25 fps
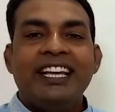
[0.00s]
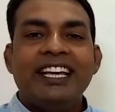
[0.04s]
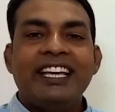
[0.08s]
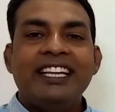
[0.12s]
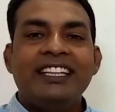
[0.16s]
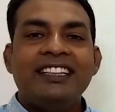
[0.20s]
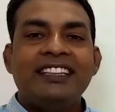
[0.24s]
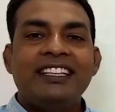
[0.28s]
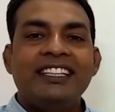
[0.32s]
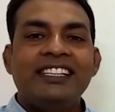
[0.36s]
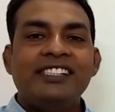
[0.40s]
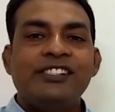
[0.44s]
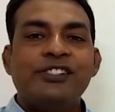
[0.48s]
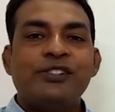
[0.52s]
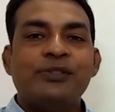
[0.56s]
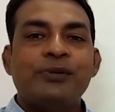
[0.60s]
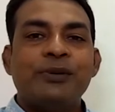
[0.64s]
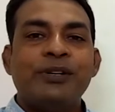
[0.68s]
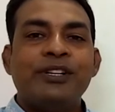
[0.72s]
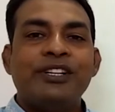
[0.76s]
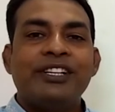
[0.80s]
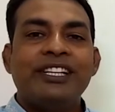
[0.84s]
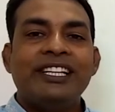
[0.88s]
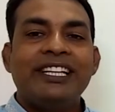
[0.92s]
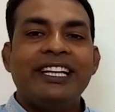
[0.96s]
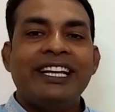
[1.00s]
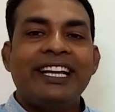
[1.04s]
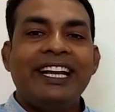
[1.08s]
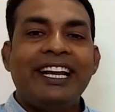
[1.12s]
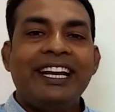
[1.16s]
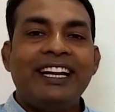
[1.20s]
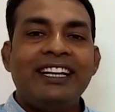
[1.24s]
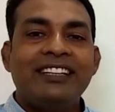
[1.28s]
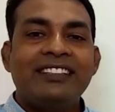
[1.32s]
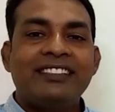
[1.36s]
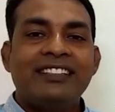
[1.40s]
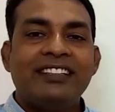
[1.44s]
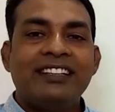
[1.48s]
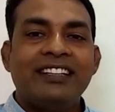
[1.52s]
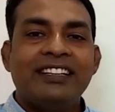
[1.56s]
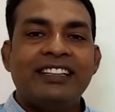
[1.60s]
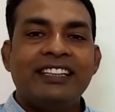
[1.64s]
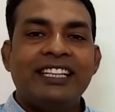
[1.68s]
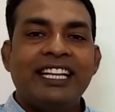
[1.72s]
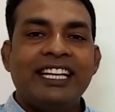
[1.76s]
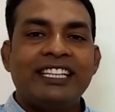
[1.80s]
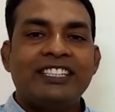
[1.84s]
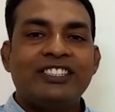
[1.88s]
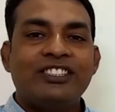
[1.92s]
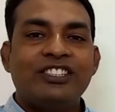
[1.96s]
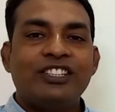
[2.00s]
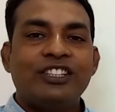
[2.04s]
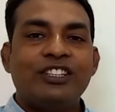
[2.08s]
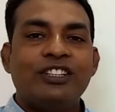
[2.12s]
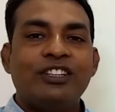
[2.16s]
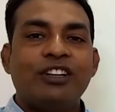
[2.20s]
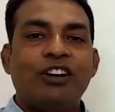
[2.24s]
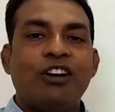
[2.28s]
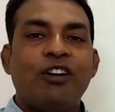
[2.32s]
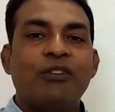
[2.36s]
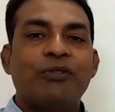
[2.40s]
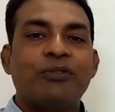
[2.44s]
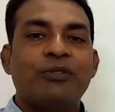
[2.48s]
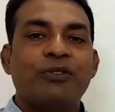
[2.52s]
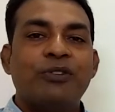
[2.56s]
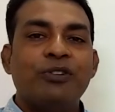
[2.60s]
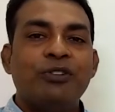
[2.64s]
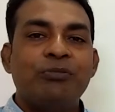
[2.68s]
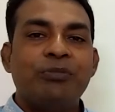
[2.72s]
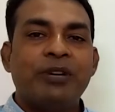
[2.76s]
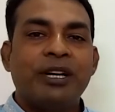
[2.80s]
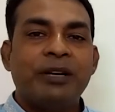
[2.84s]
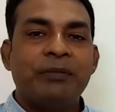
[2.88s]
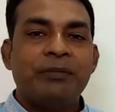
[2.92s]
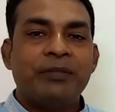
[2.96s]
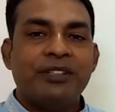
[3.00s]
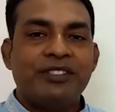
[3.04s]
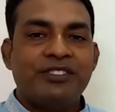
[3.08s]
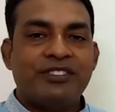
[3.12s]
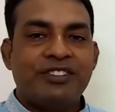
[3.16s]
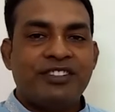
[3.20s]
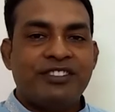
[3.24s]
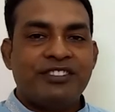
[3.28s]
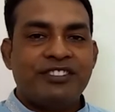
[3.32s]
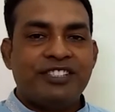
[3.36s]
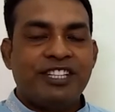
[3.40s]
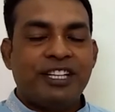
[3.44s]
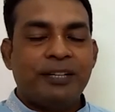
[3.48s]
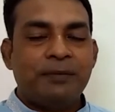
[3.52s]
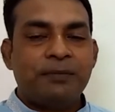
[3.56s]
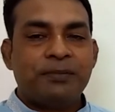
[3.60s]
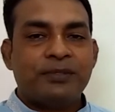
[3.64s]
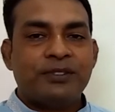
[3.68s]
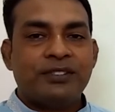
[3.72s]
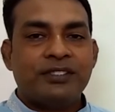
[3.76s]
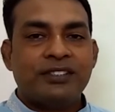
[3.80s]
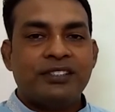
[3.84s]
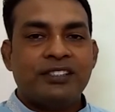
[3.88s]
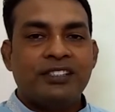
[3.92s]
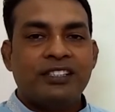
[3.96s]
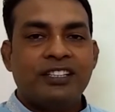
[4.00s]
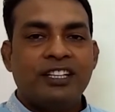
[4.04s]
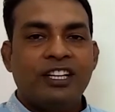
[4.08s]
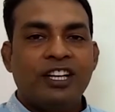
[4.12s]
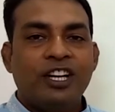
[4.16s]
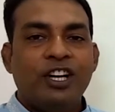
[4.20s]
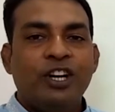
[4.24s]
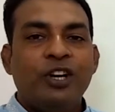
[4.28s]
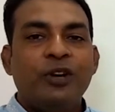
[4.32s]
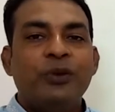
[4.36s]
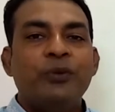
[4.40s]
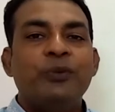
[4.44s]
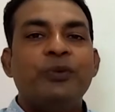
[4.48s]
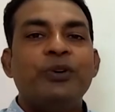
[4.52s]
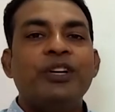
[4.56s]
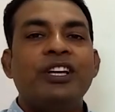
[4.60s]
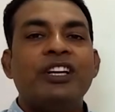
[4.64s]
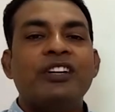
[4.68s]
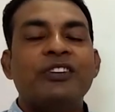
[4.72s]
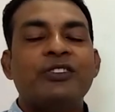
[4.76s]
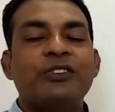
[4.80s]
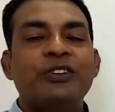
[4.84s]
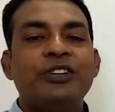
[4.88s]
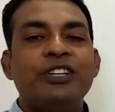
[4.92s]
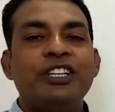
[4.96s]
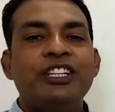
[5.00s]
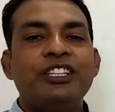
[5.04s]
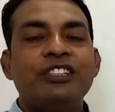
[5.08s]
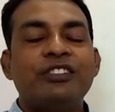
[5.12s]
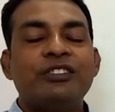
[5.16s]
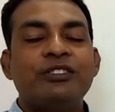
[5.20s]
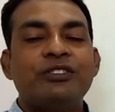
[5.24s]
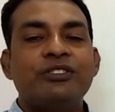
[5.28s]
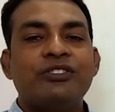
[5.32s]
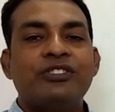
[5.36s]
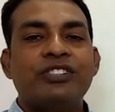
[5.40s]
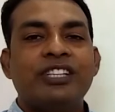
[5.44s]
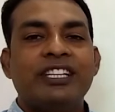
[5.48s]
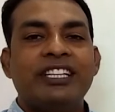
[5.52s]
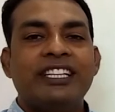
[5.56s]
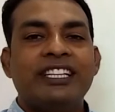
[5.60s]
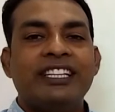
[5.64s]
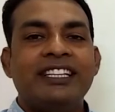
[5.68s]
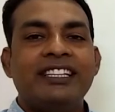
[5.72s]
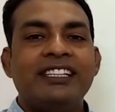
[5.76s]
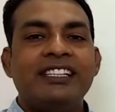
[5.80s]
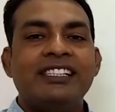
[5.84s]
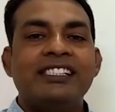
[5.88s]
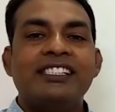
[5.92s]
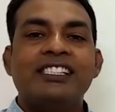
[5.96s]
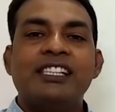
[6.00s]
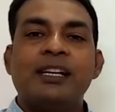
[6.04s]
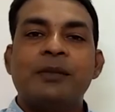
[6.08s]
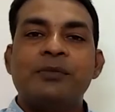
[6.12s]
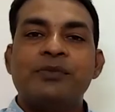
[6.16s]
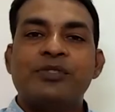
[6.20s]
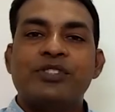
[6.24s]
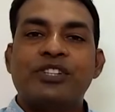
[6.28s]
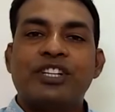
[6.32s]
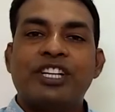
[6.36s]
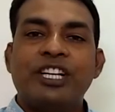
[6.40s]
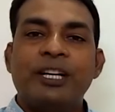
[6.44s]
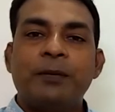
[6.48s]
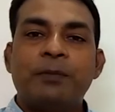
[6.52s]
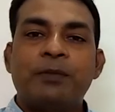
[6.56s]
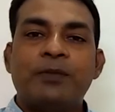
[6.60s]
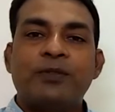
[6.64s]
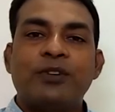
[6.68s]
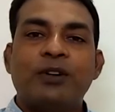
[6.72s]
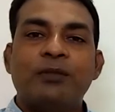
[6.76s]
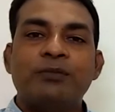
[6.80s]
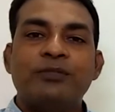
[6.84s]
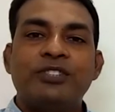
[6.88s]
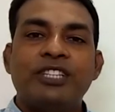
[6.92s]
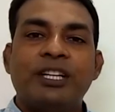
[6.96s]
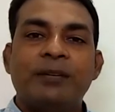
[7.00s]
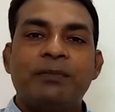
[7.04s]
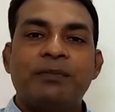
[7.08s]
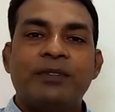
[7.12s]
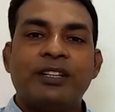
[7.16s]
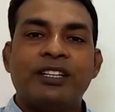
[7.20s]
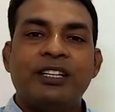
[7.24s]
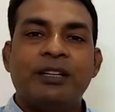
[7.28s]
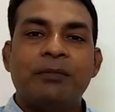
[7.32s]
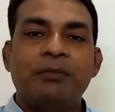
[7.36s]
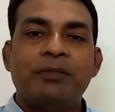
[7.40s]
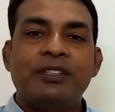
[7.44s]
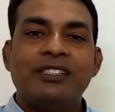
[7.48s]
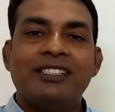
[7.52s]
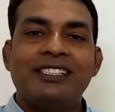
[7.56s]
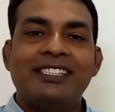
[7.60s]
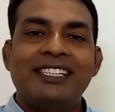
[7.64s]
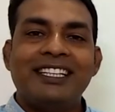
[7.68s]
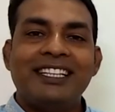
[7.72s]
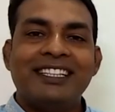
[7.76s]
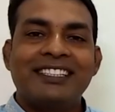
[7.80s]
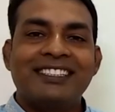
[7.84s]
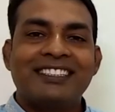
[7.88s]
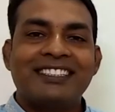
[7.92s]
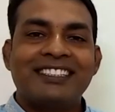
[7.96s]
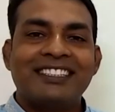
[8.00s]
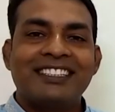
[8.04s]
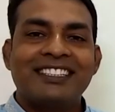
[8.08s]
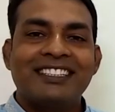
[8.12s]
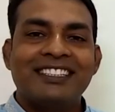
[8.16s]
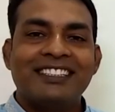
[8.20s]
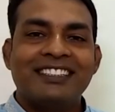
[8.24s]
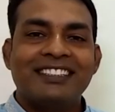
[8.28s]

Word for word: In this 28th lecture of Goodbye, Mr. Chips, we are going to study some script from chapter number 6.